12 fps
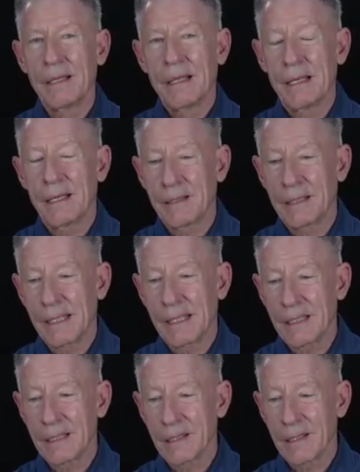
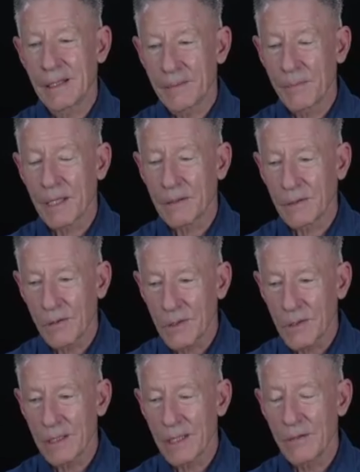And Michael
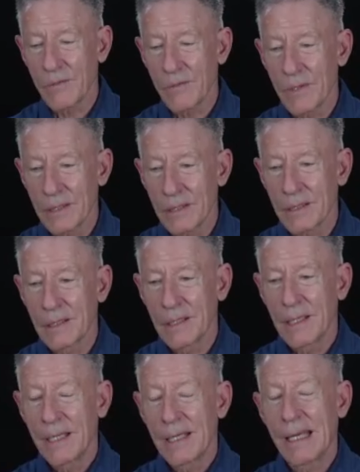Tolkien had written,
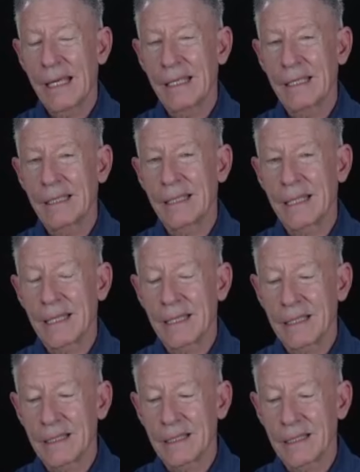and
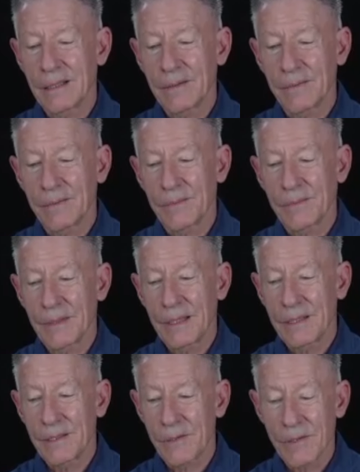
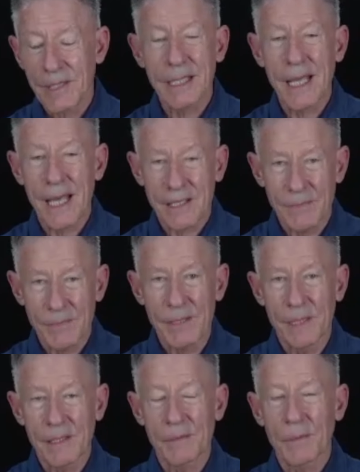so then he asked me to
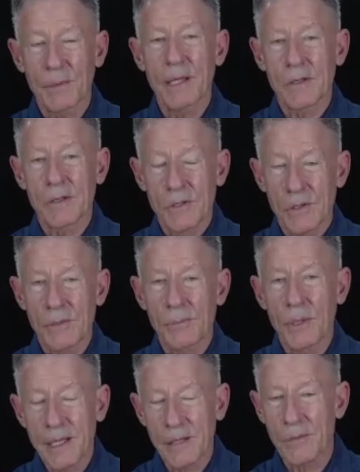be in The Player. So The
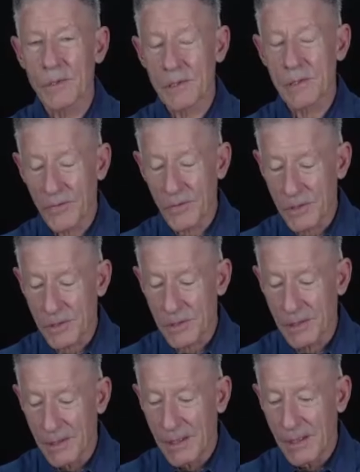Player was the first
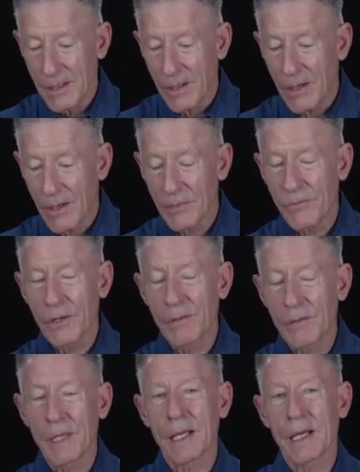Altman
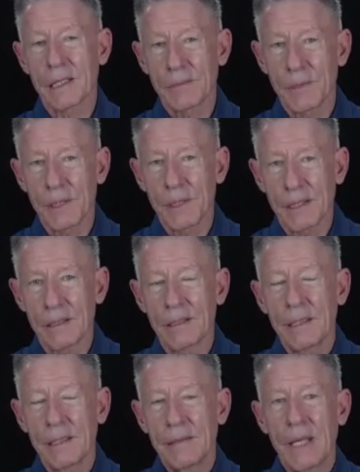film that I got to be in,
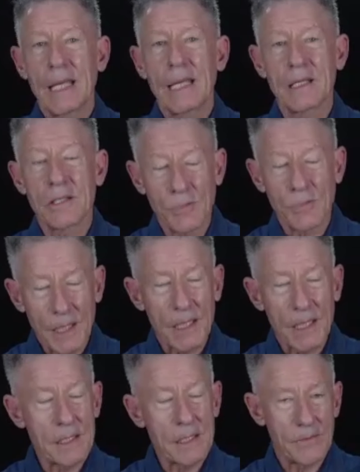and it's
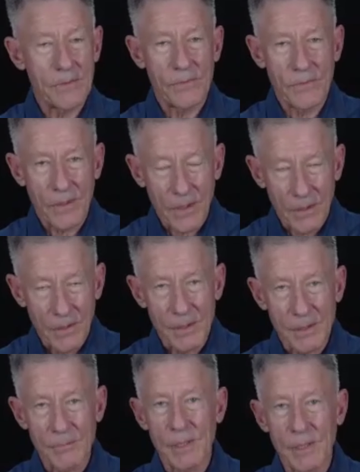because of
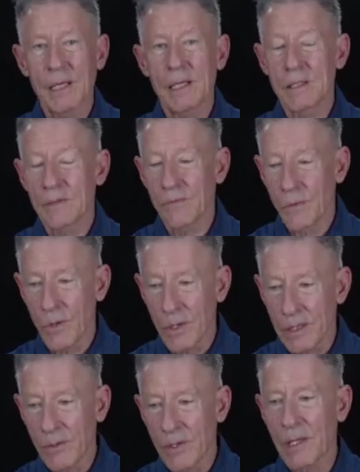Altman, because of
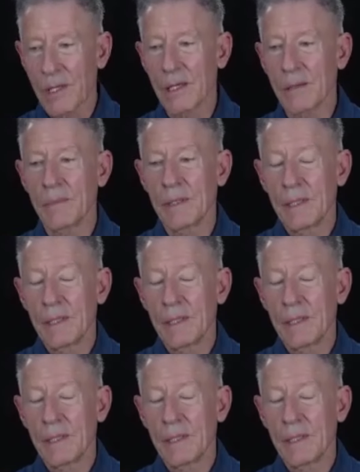working with him,